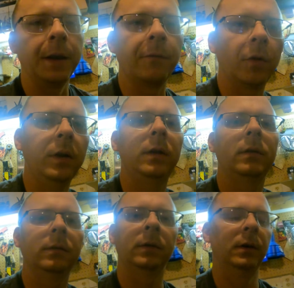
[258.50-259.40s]
different,
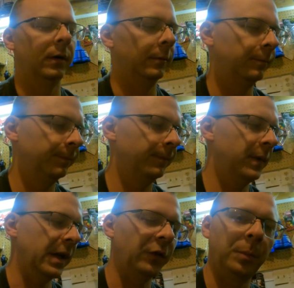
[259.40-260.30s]

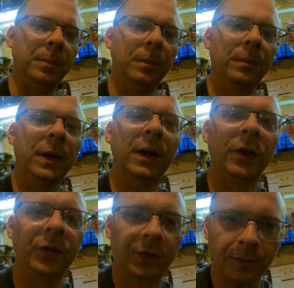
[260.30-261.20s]
it's
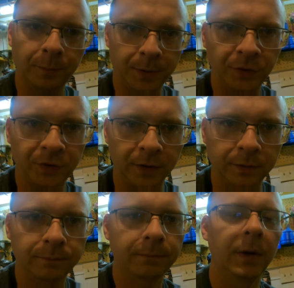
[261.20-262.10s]
because the
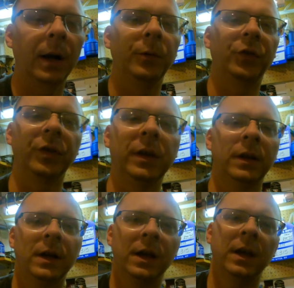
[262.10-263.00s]
piston
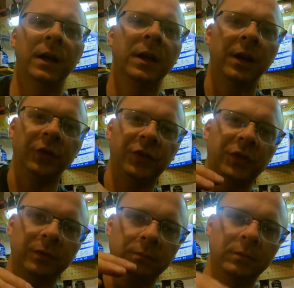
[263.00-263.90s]
obviously
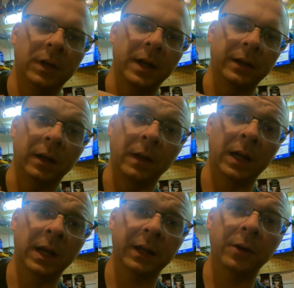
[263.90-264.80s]
is connected to the
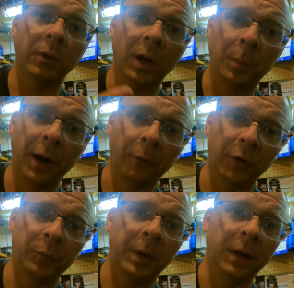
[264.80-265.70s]
connecting rod by a wrist